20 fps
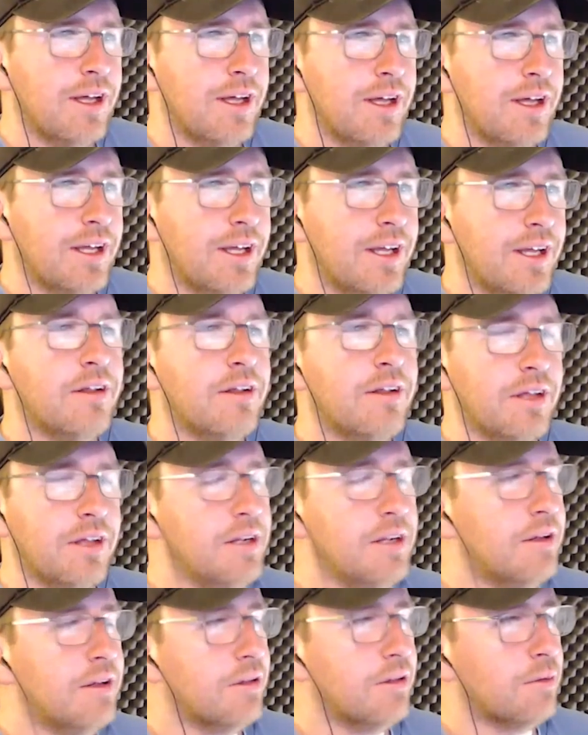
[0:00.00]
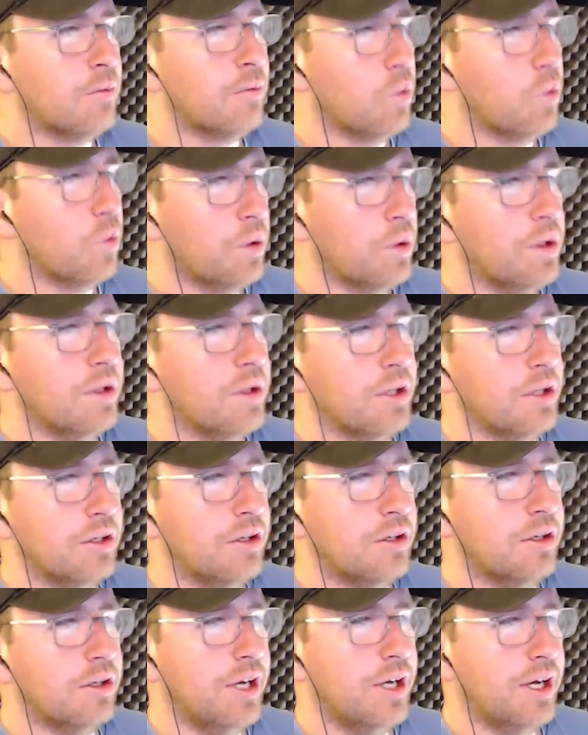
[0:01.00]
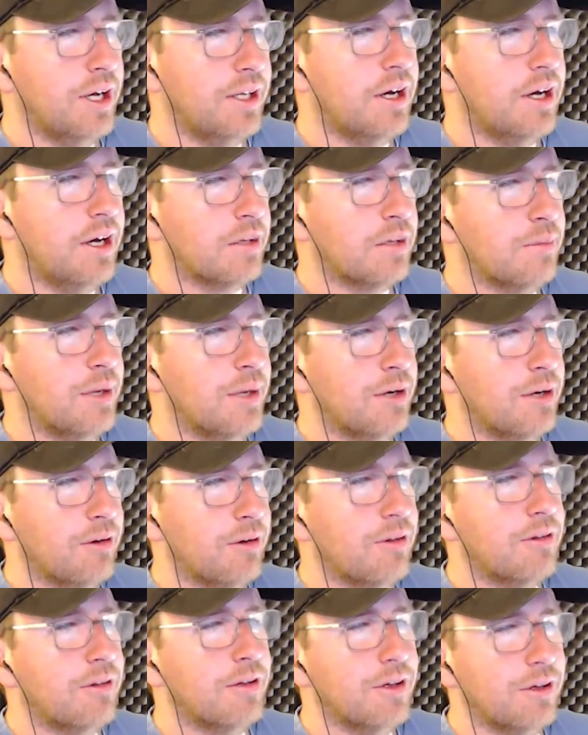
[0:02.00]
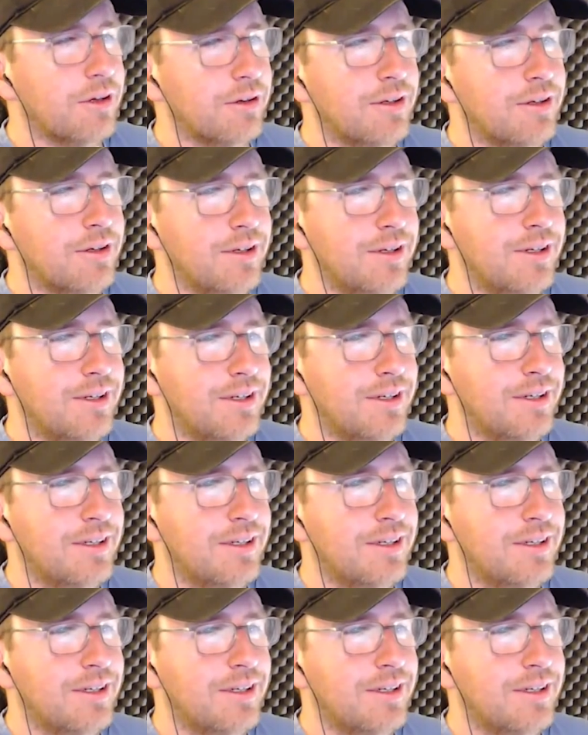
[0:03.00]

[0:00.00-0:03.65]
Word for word: He does he does some really good uh, documentaries too. He